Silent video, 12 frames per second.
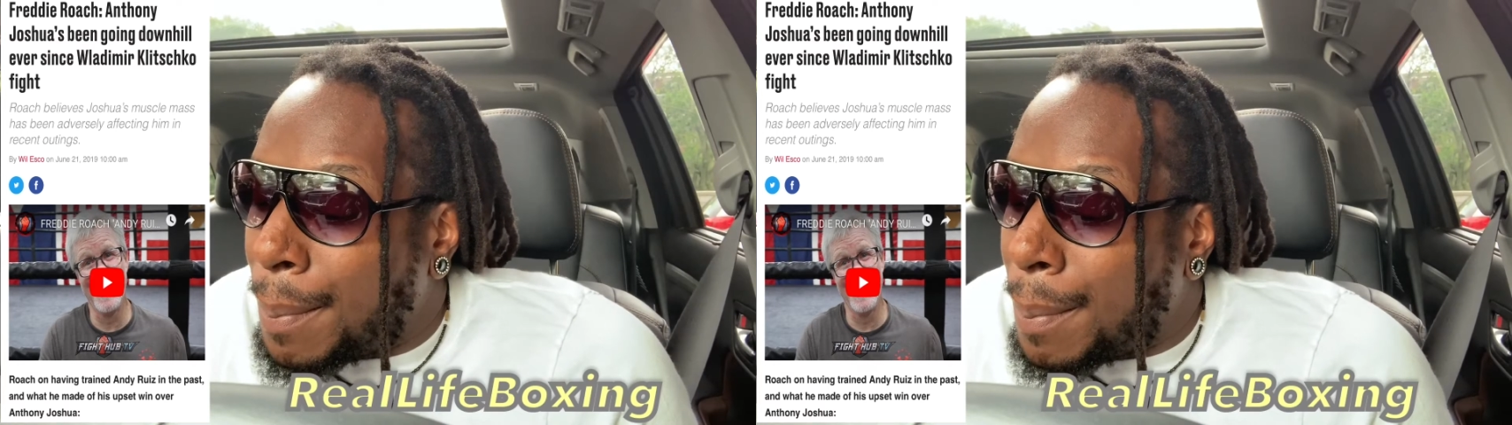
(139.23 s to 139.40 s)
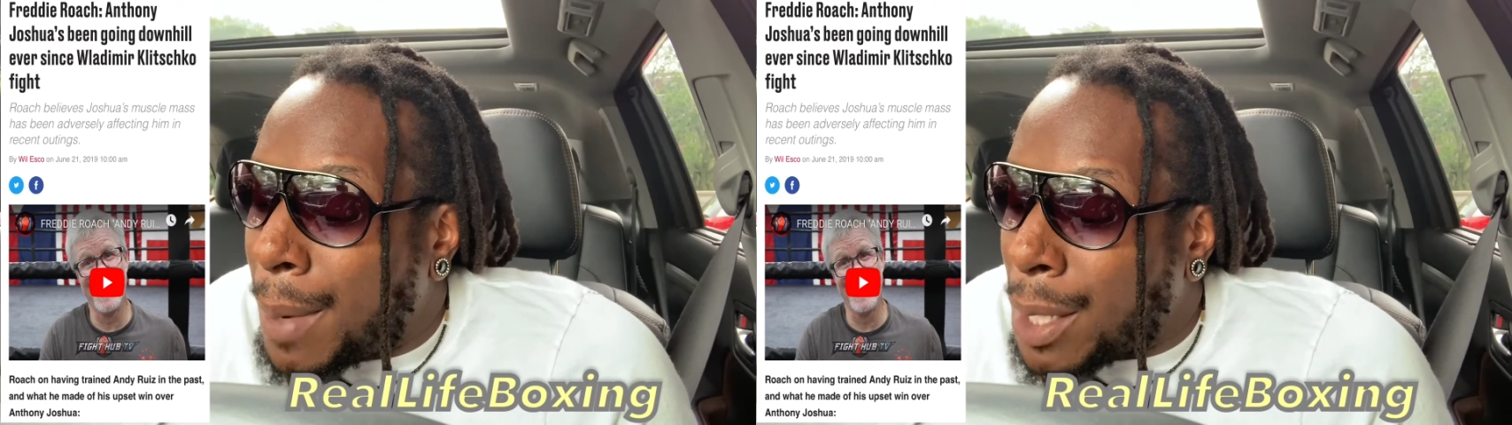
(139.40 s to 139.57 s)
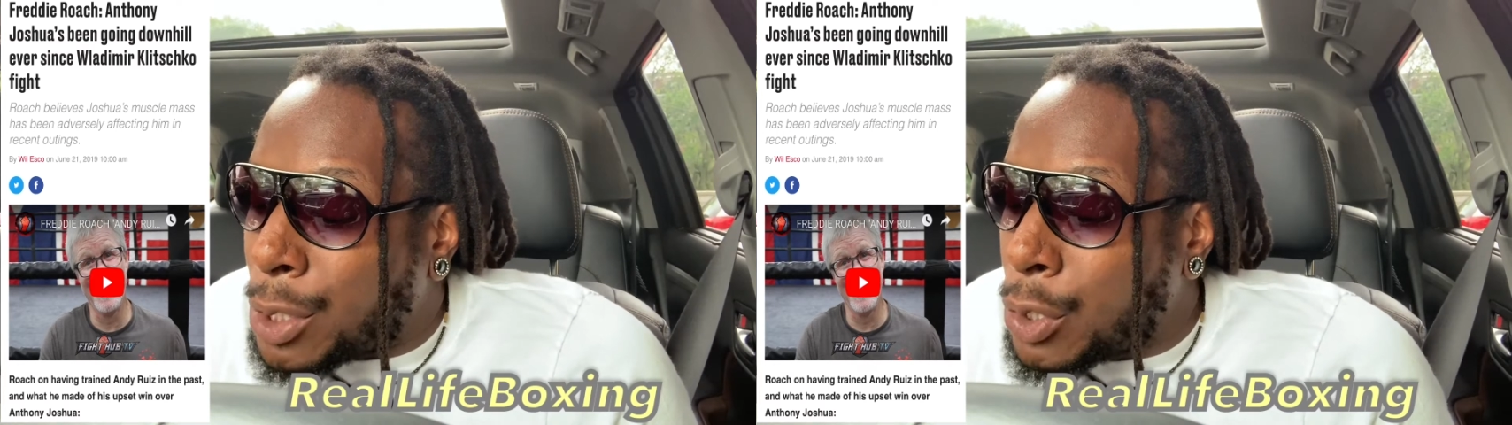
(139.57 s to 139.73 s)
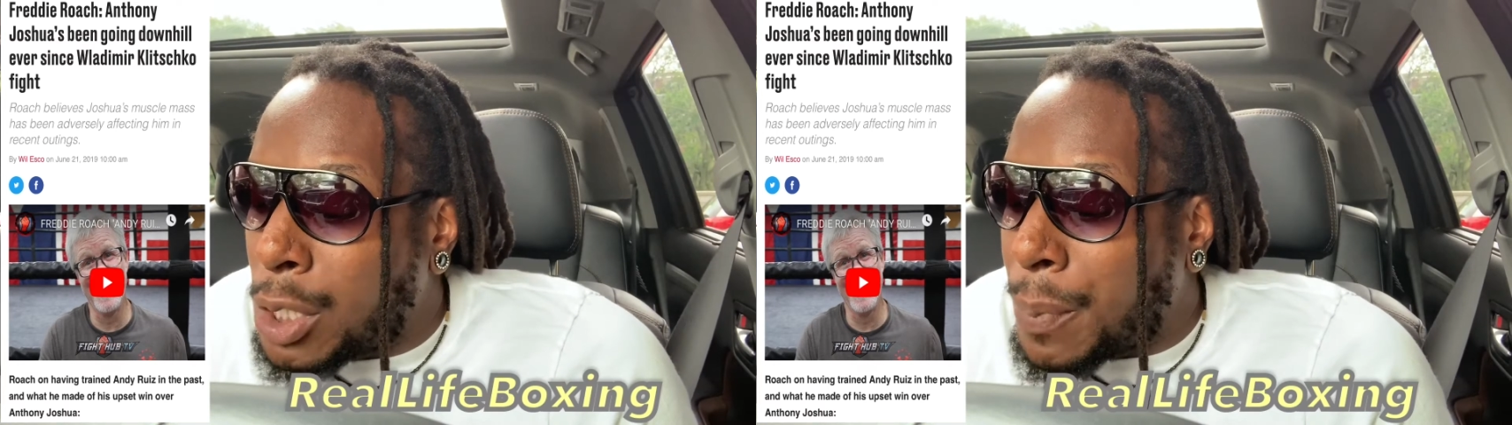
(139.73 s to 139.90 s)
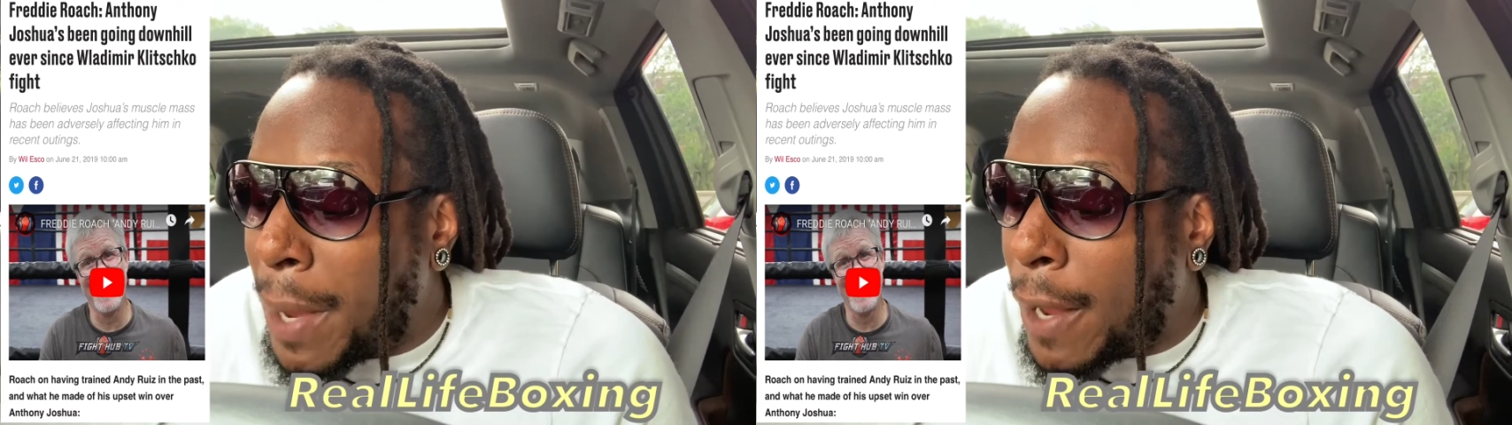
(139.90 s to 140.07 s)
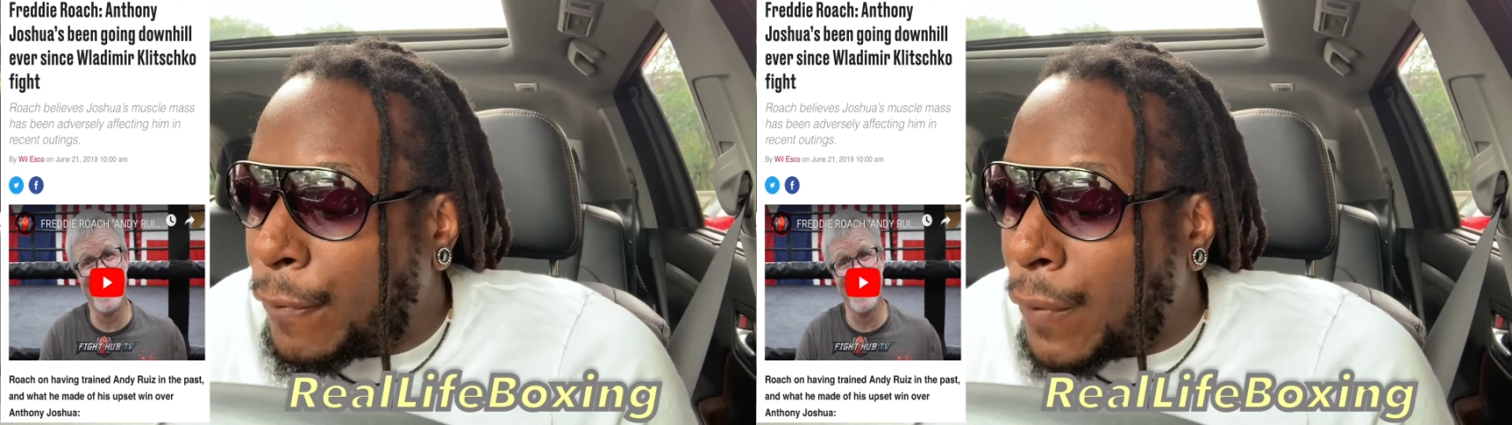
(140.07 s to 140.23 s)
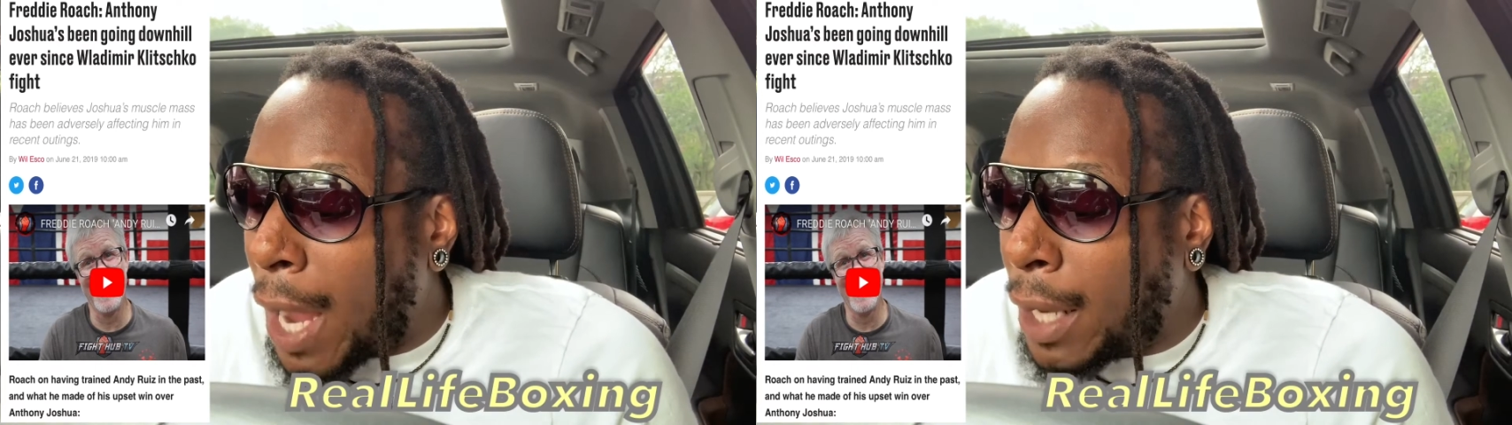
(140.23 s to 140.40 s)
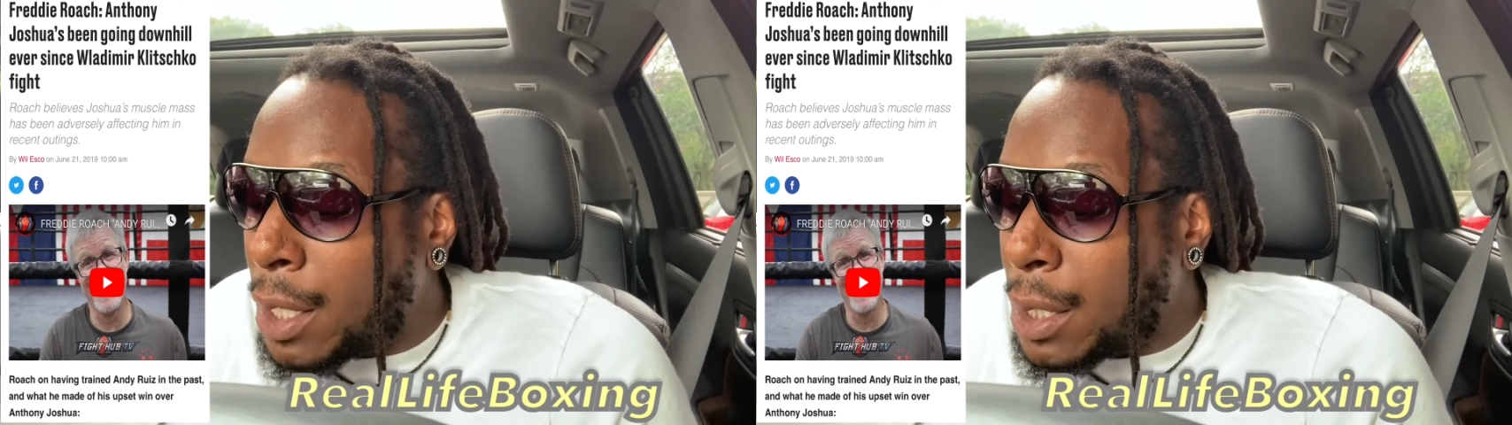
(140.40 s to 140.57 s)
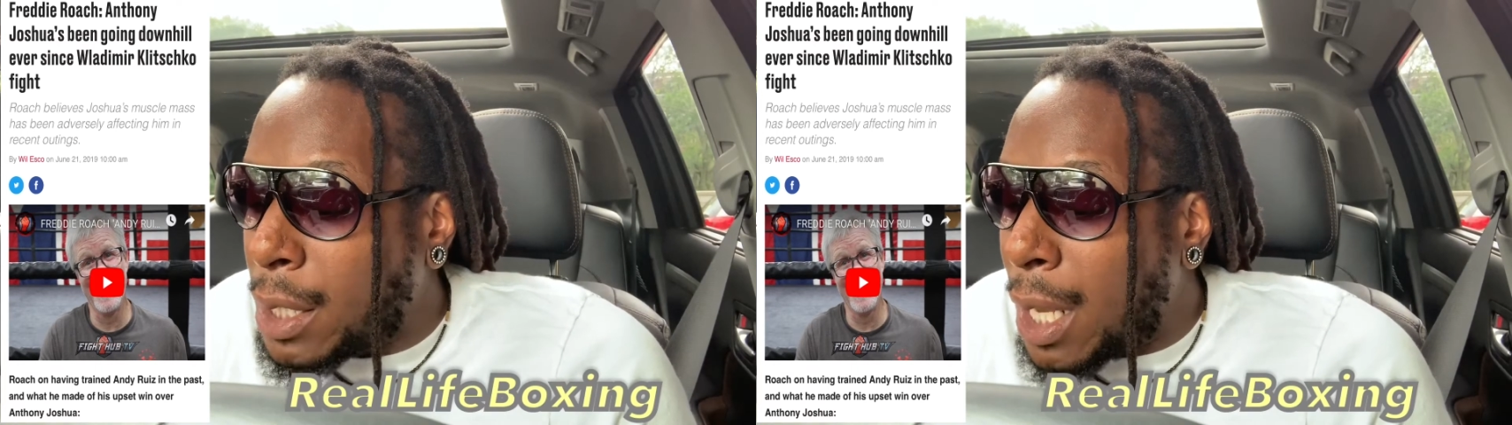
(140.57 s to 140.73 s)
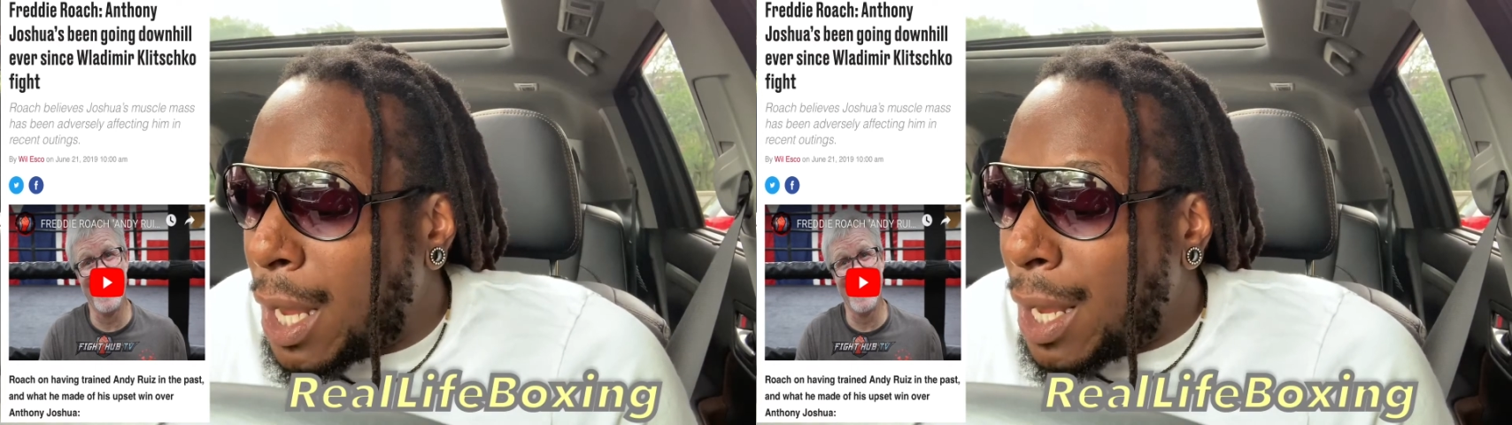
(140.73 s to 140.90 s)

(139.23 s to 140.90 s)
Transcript: muscles make fighters.